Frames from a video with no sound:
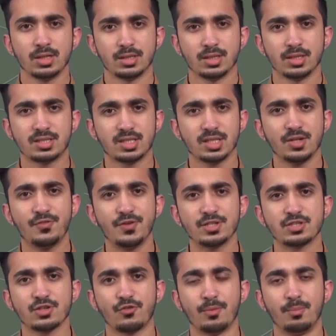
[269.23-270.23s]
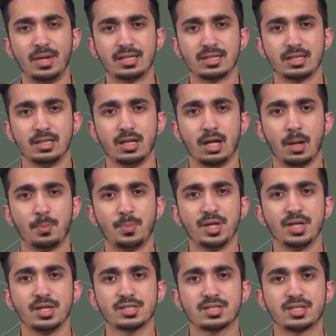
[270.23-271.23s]
The surface of a metal
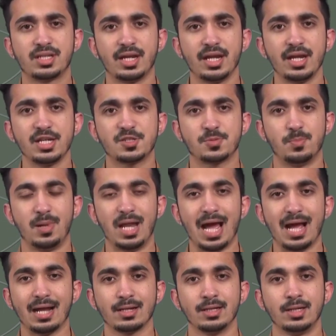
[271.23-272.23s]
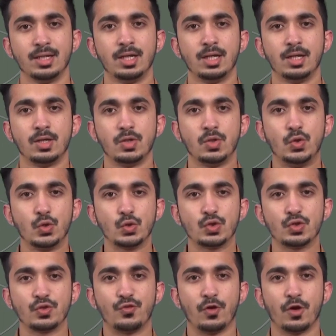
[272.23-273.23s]
appears greyish black due
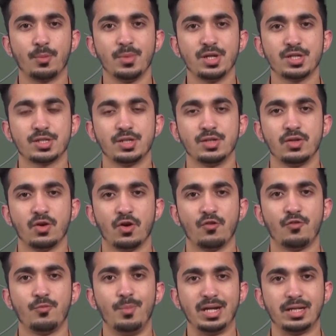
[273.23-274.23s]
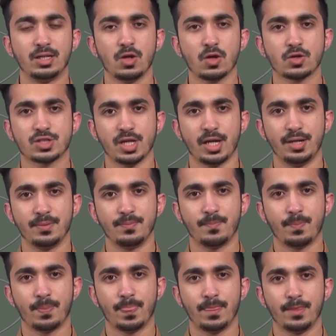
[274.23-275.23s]
to the formation of metal oxide.
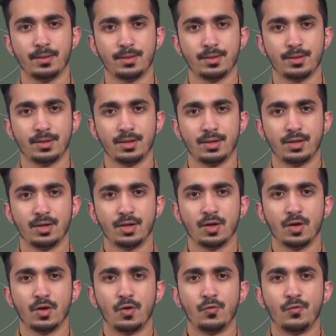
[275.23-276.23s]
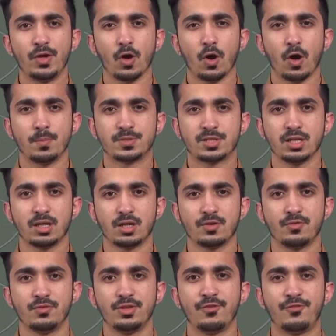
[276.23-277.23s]
We
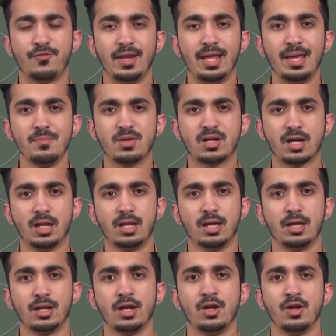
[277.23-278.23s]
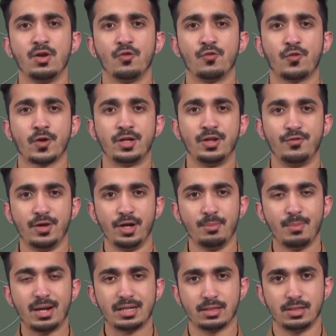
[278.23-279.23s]
observe the flame color for
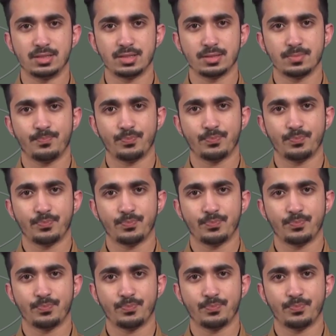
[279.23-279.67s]
different metals.